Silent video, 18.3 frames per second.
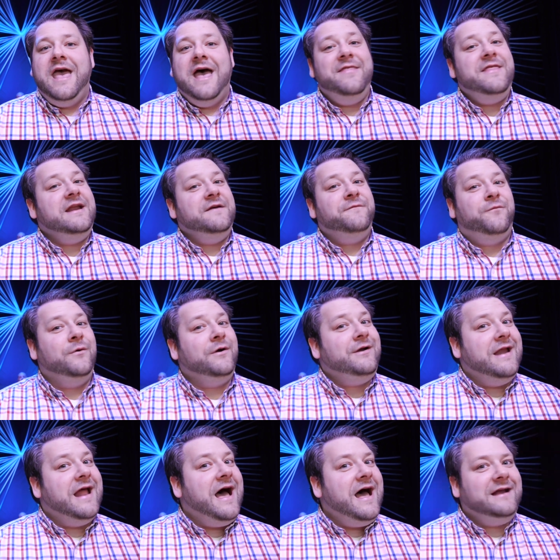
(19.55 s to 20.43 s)
And that if we're
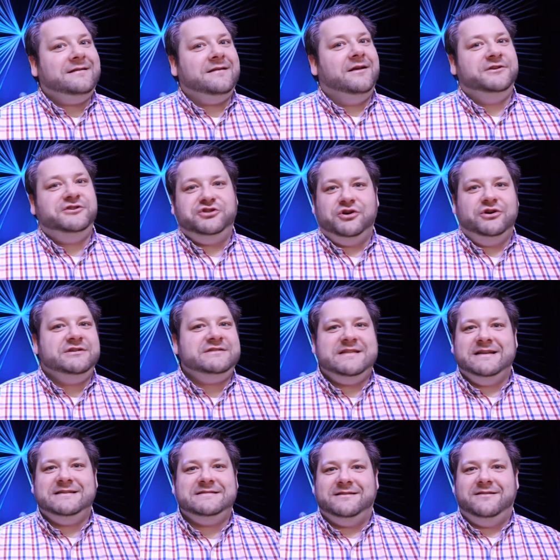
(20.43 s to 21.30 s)
not a church
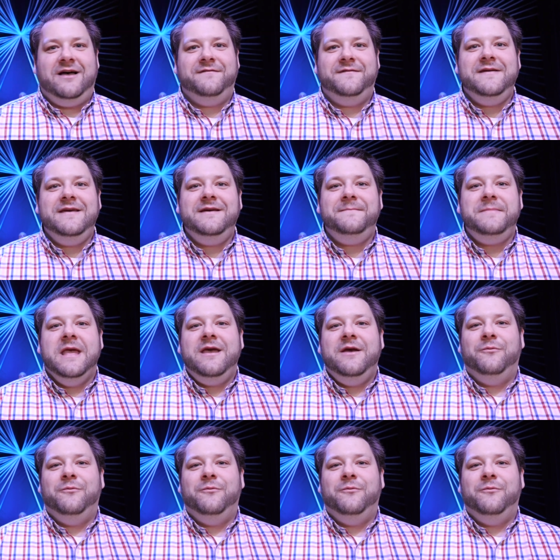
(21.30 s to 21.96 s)
that's loving,